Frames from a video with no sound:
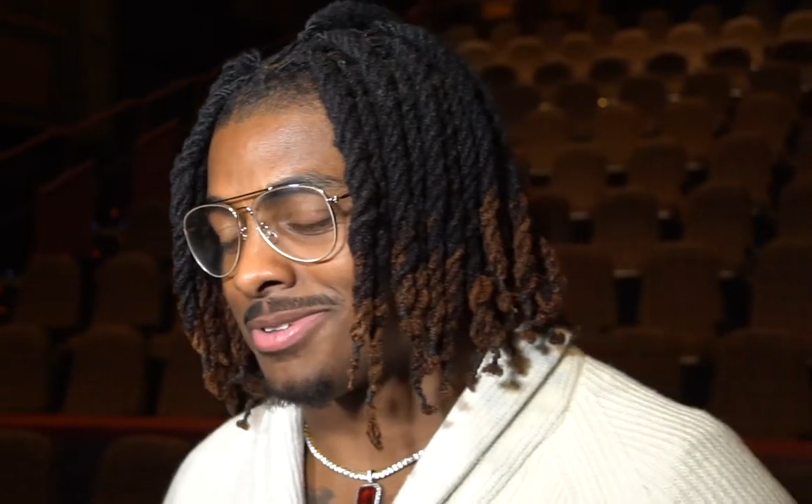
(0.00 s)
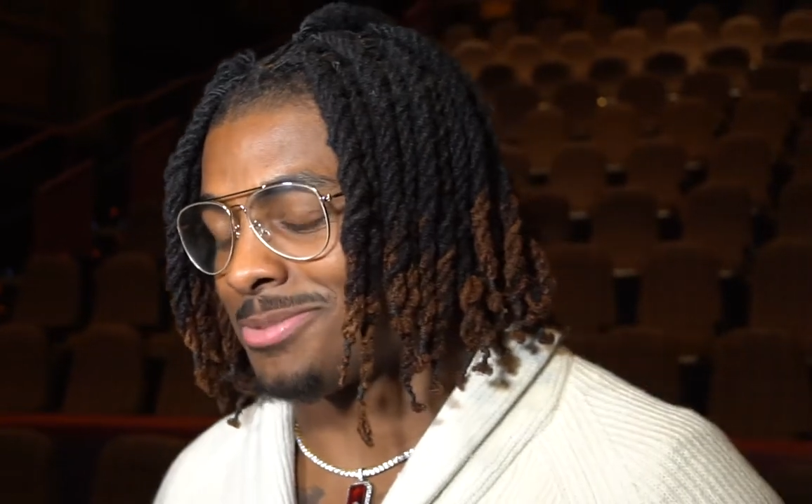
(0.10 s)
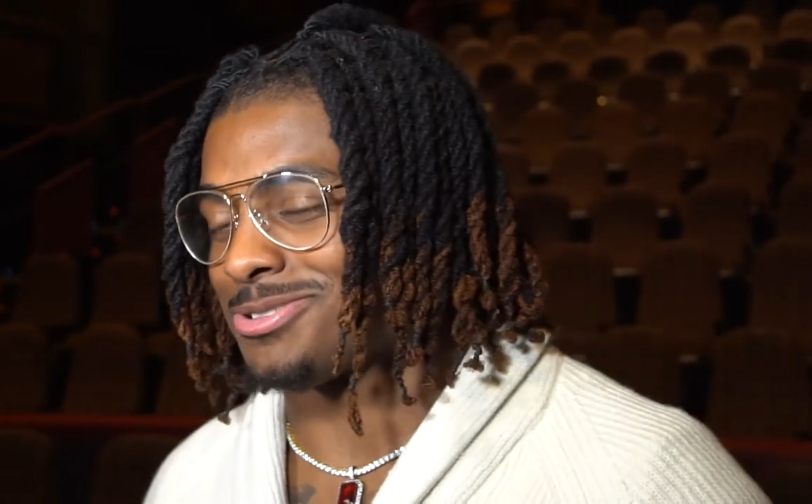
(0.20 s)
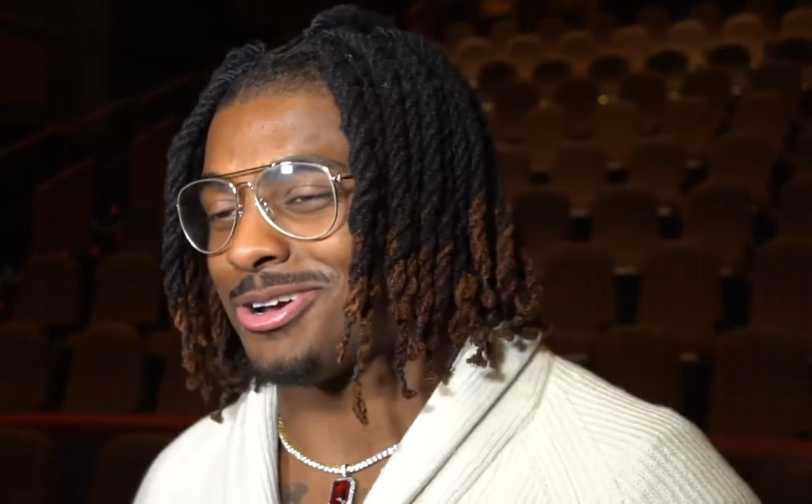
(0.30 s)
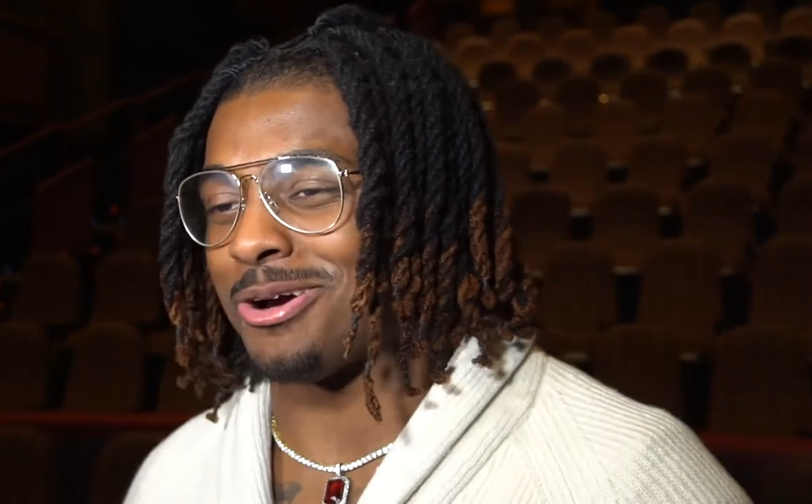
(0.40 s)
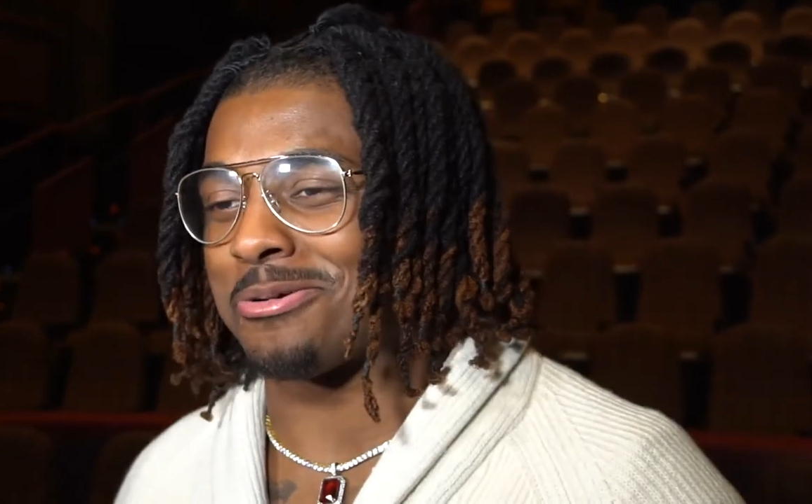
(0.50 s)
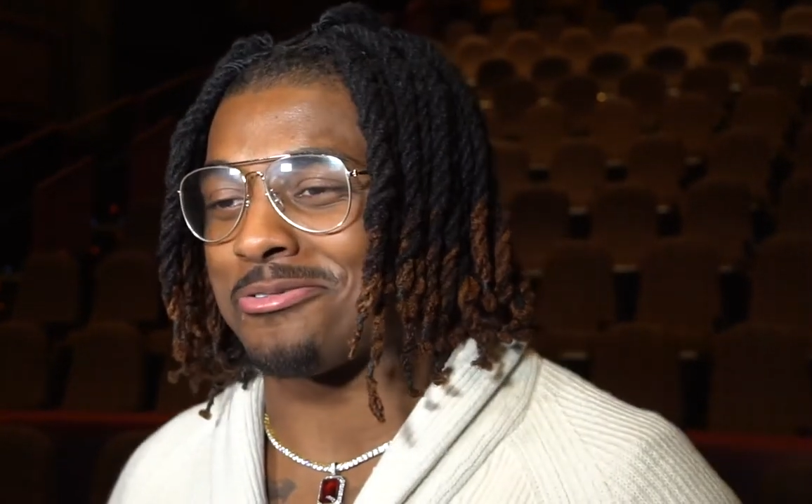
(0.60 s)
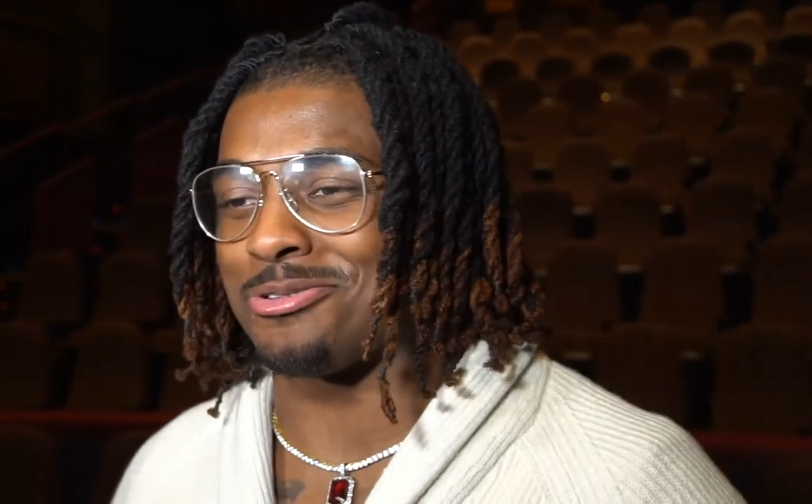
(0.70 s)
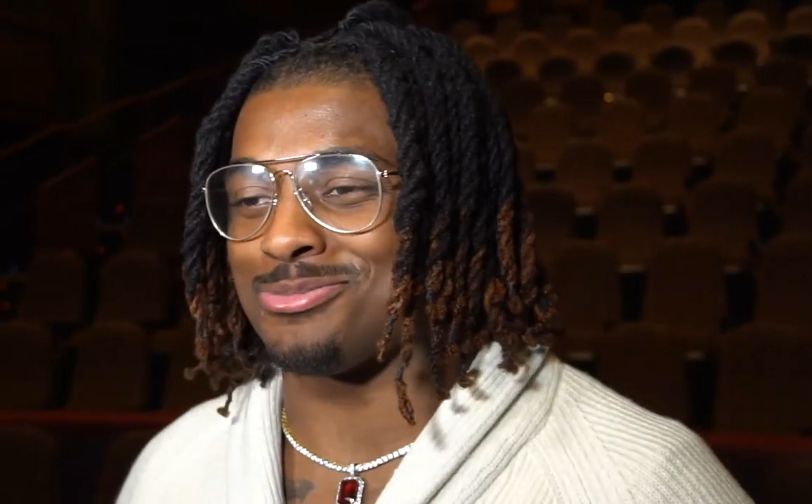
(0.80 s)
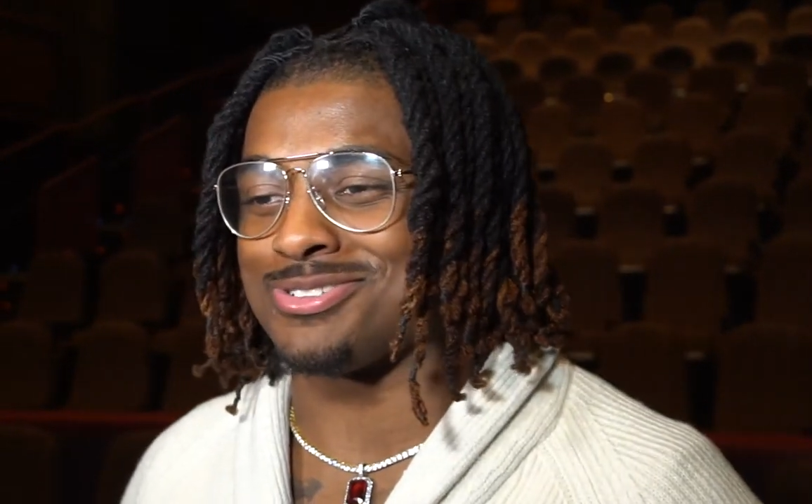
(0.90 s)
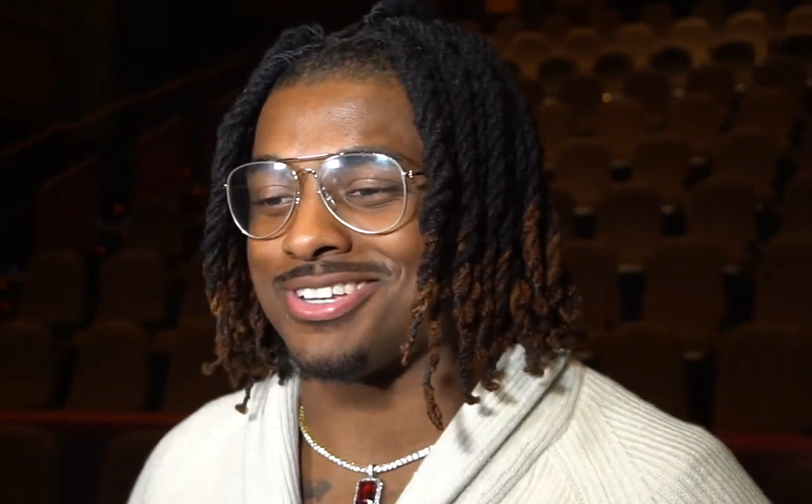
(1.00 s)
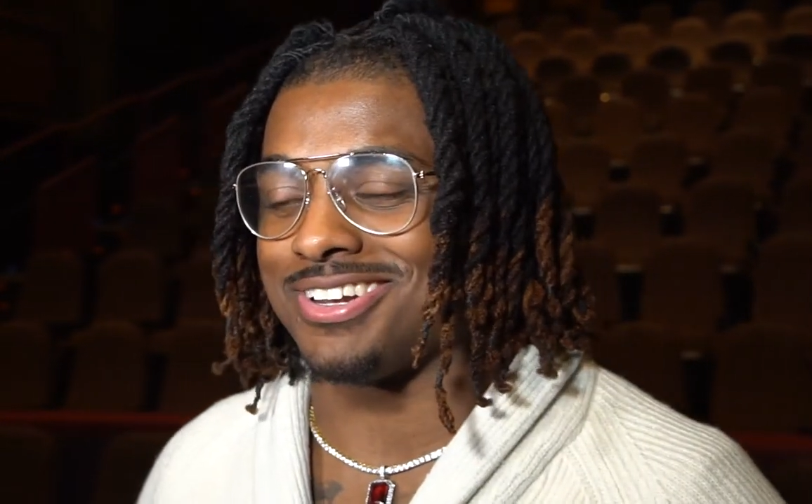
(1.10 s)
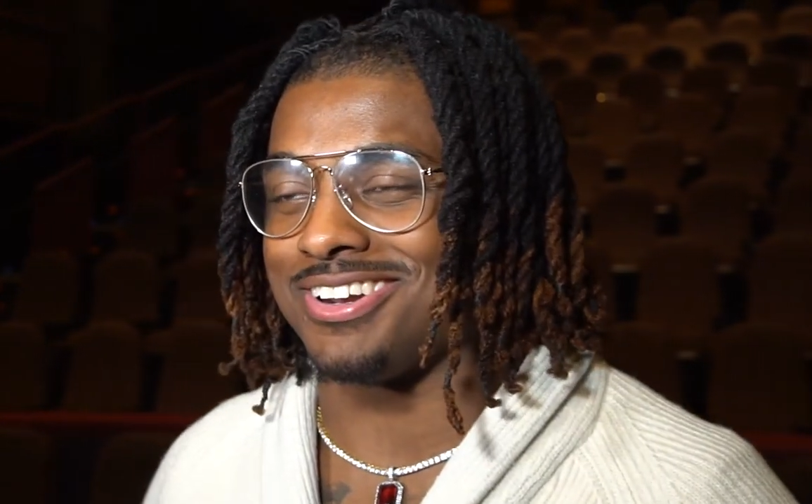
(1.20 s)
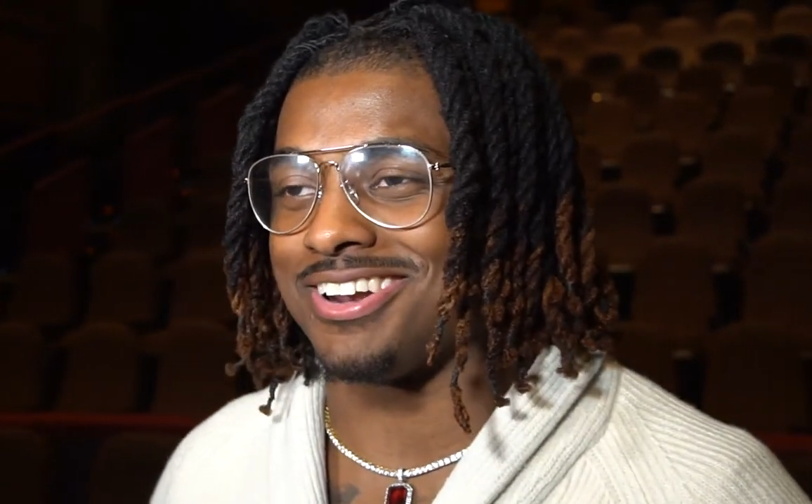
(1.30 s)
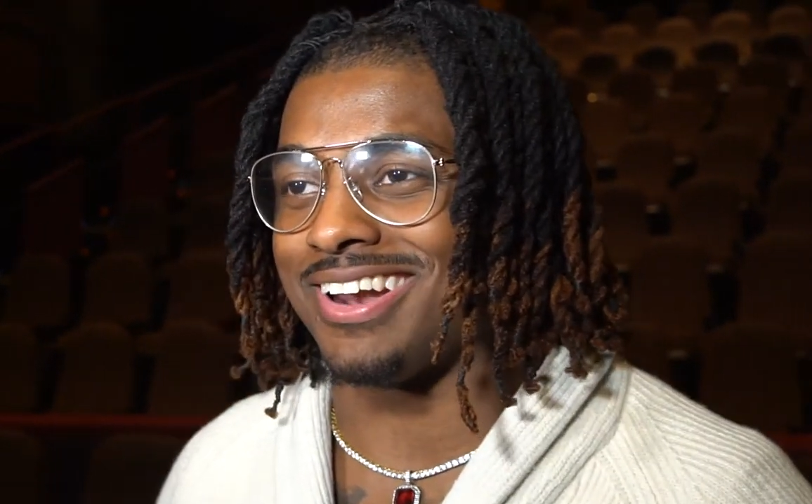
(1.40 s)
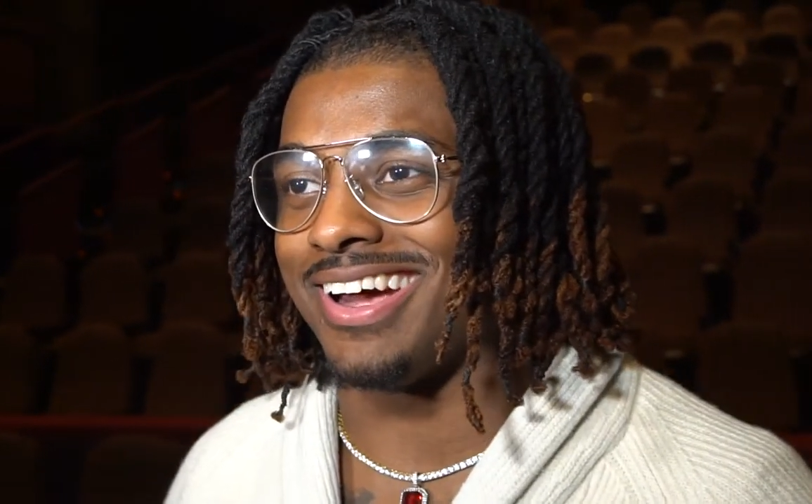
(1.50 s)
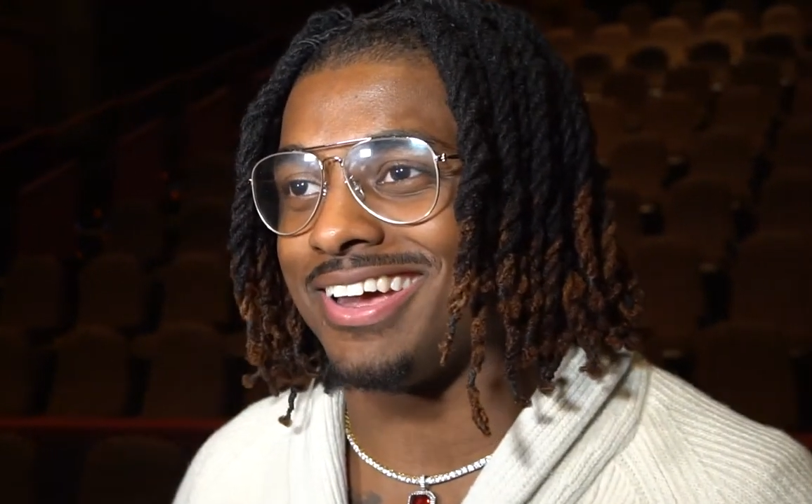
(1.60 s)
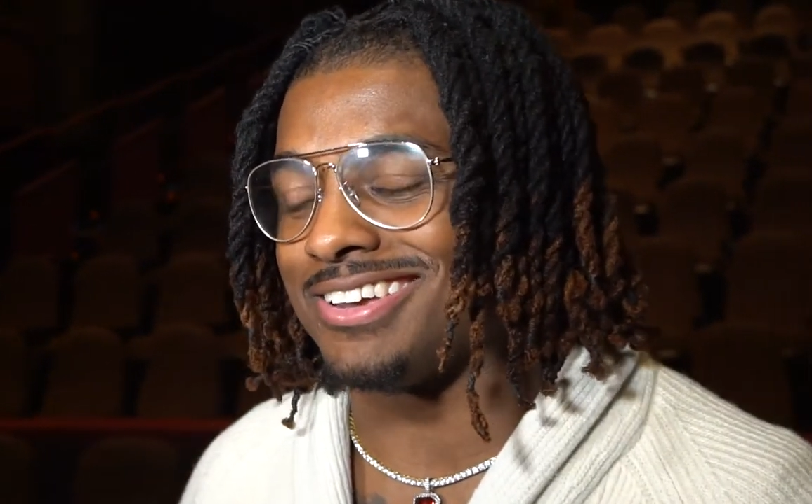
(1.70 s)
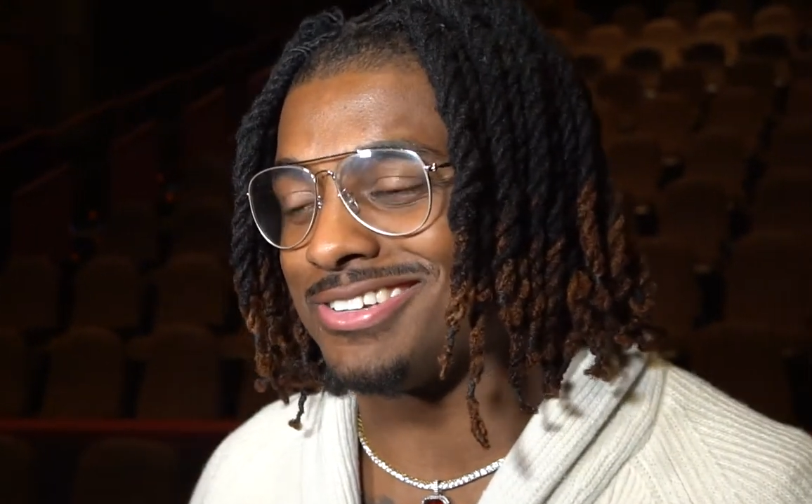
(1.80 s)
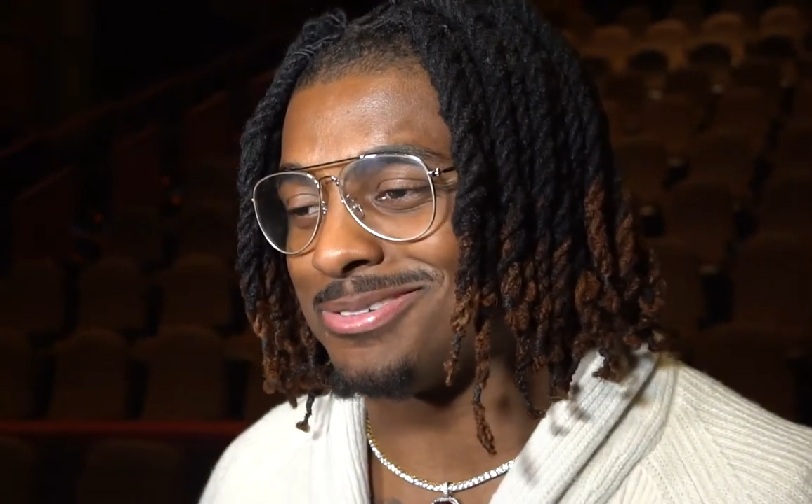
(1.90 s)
I'm starting my film study tonight.